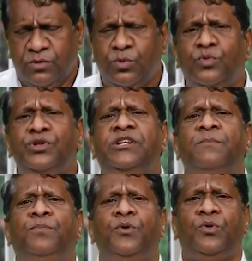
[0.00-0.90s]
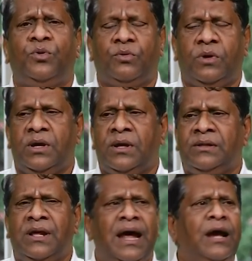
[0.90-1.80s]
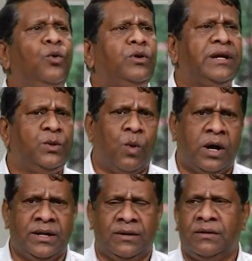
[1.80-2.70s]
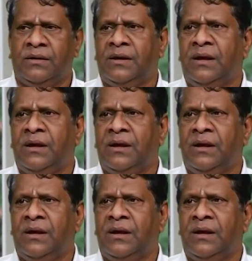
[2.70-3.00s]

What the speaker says: Nu cheppu. Then I looked at Warden.